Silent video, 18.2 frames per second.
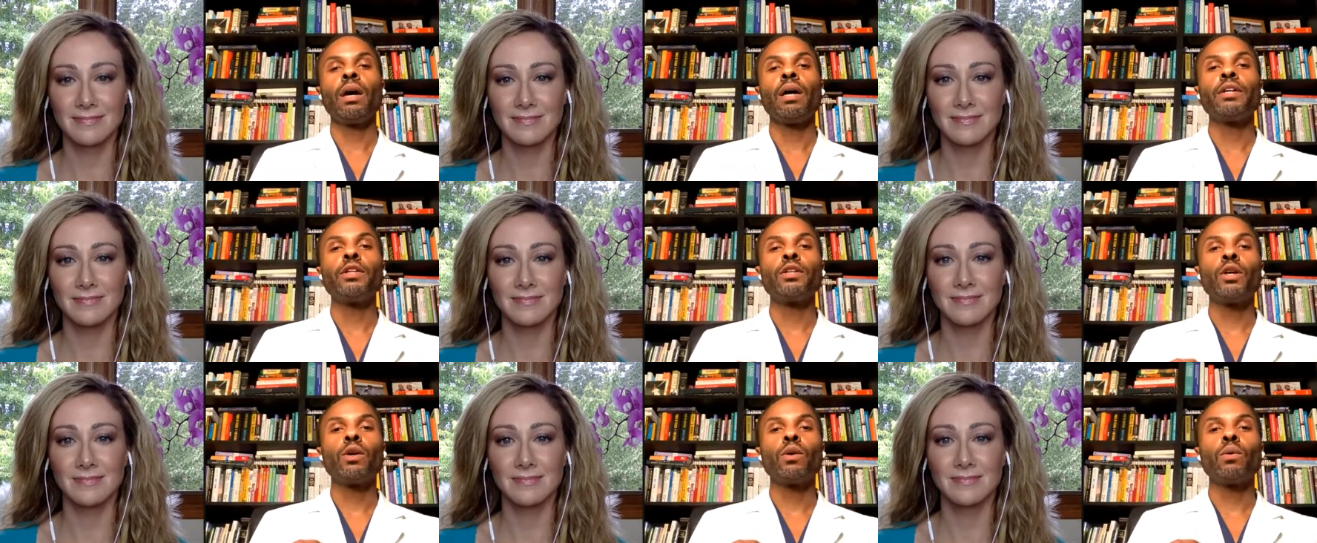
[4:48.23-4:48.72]

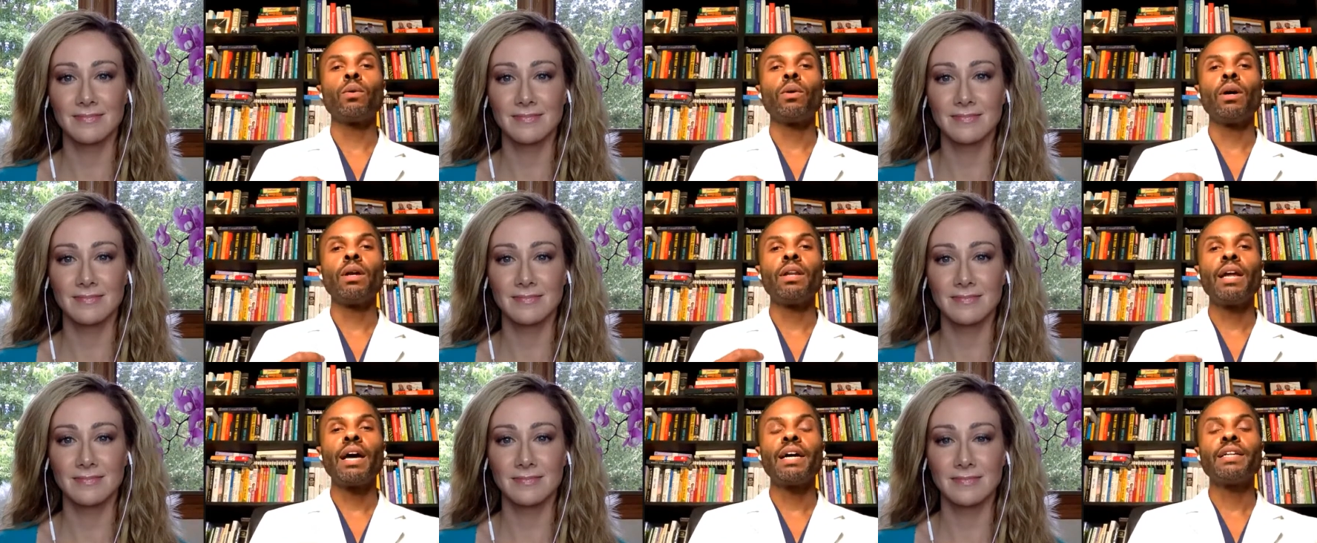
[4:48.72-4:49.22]
Speaker 1: you know,
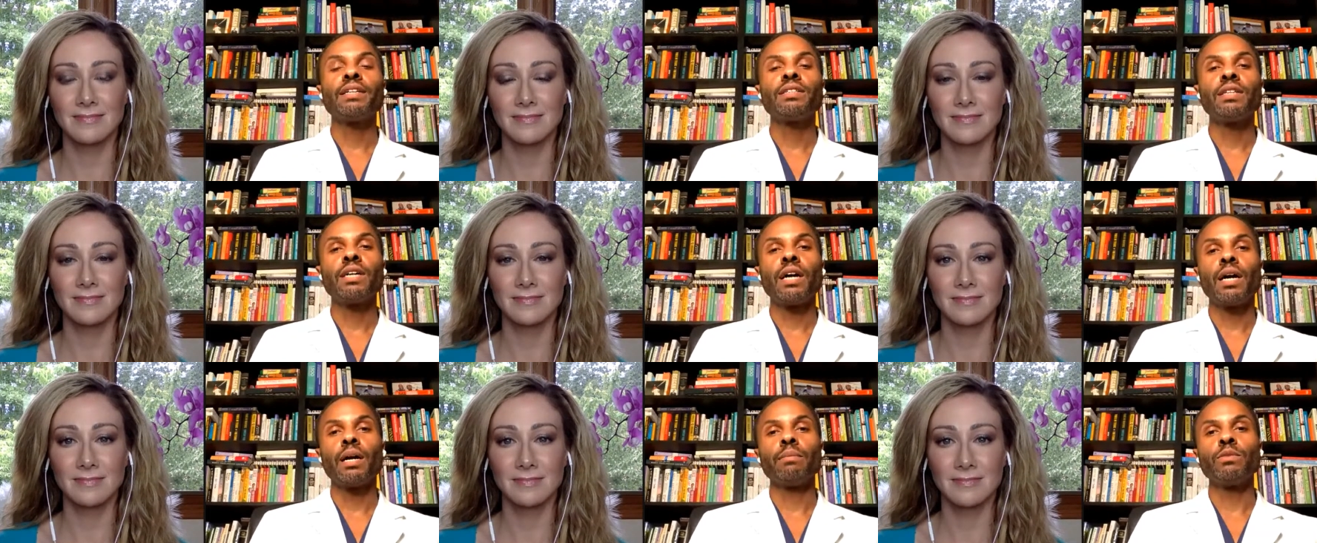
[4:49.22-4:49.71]
a lot of
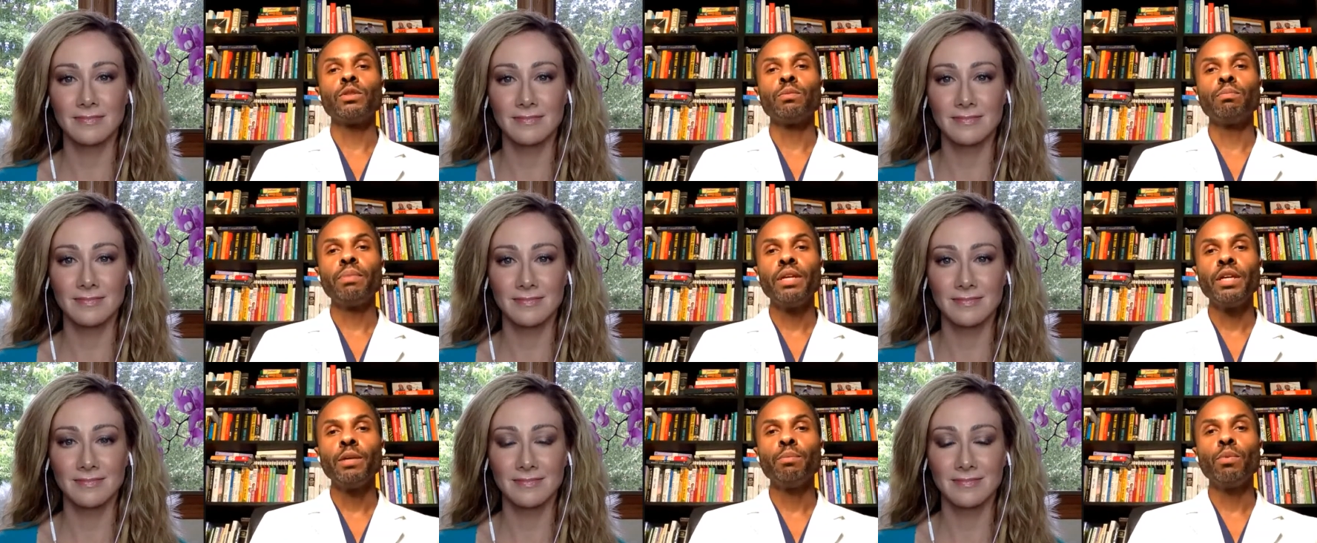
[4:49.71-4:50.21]
times
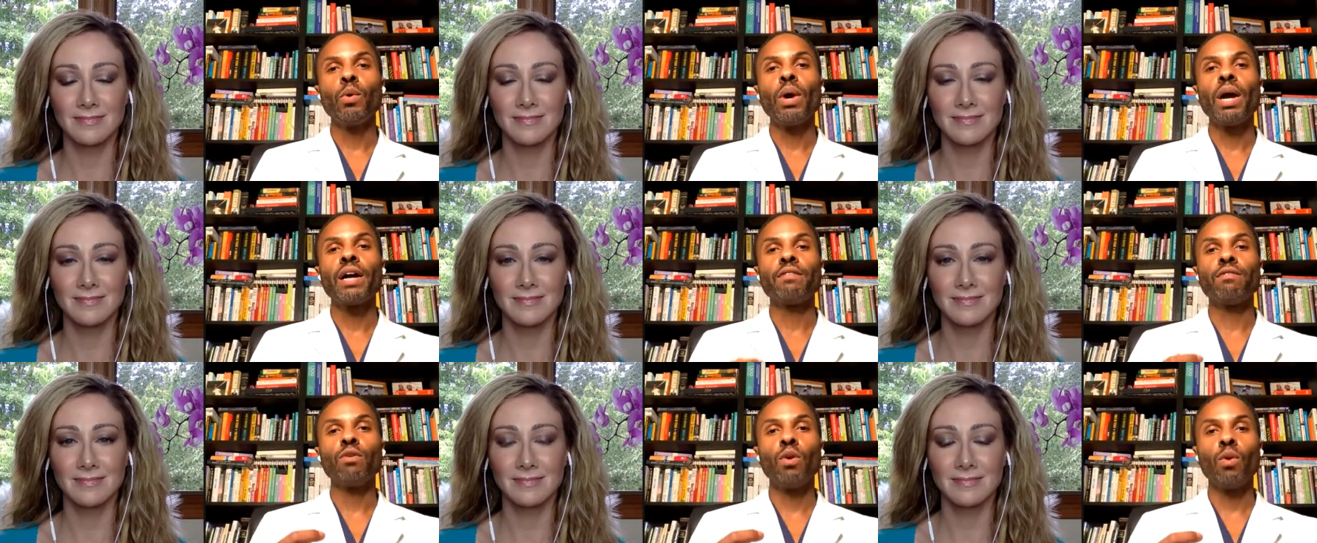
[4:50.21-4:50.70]
people
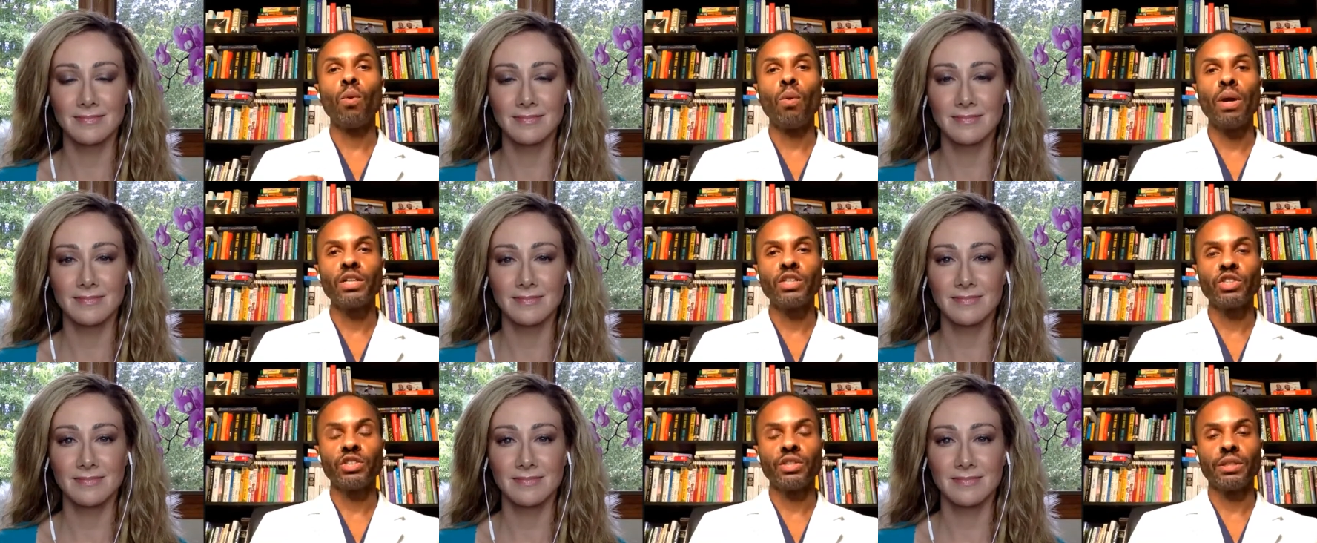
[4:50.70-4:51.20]
have
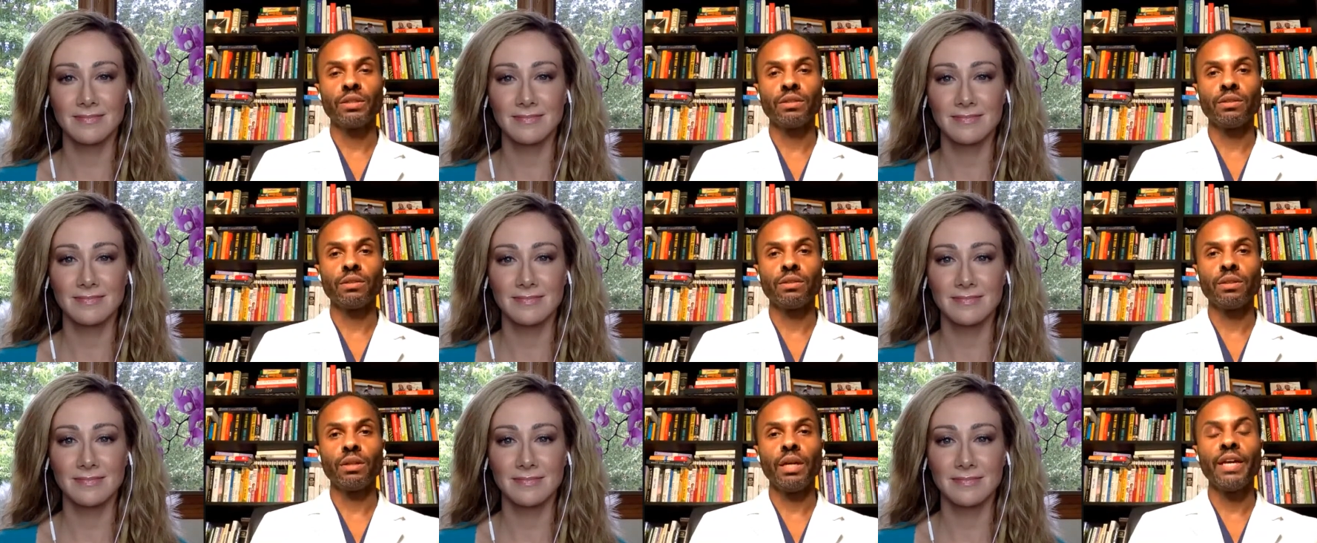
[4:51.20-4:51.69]

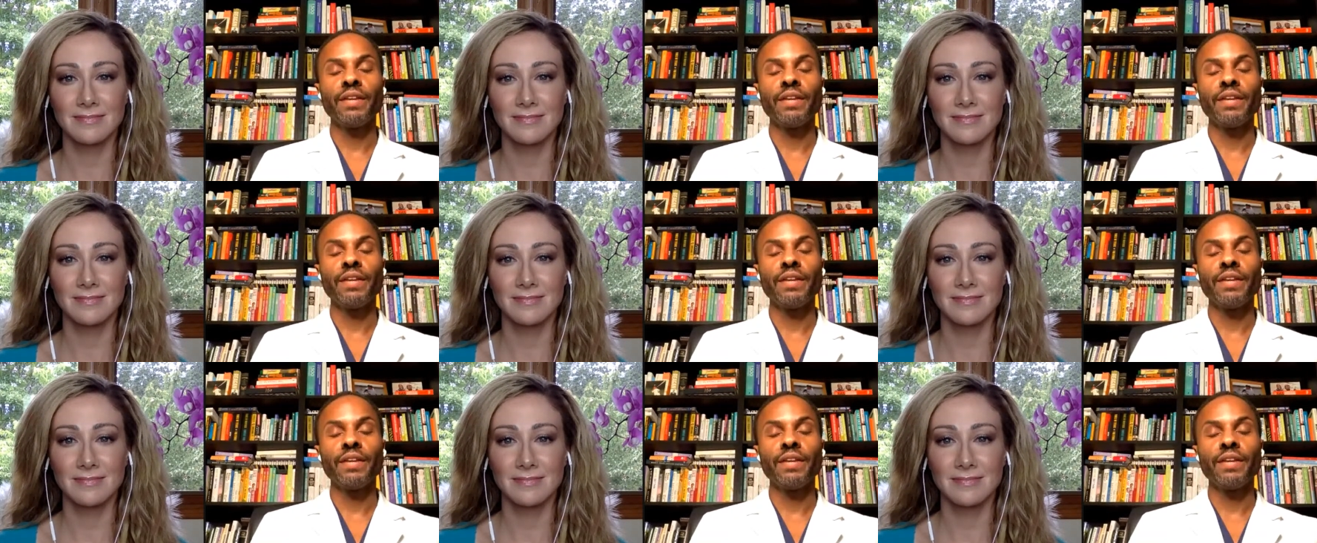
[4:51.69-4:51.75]
questions